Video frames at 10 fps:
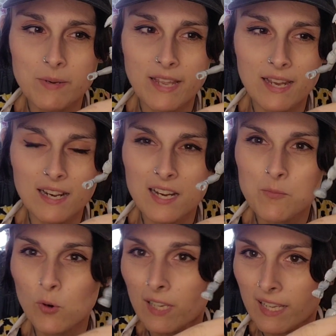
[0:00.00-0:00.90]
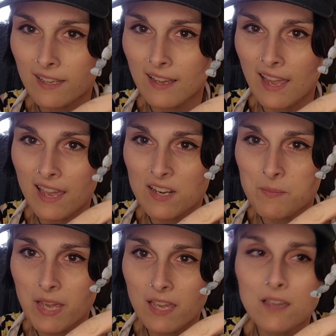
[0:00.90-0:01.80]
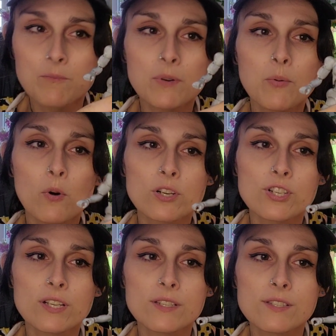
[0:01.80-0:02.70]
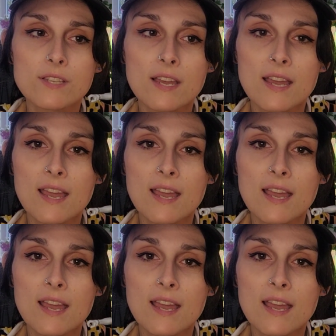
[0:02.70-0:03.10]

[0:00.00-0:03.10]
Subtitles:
but he had kind of more like anime proportions.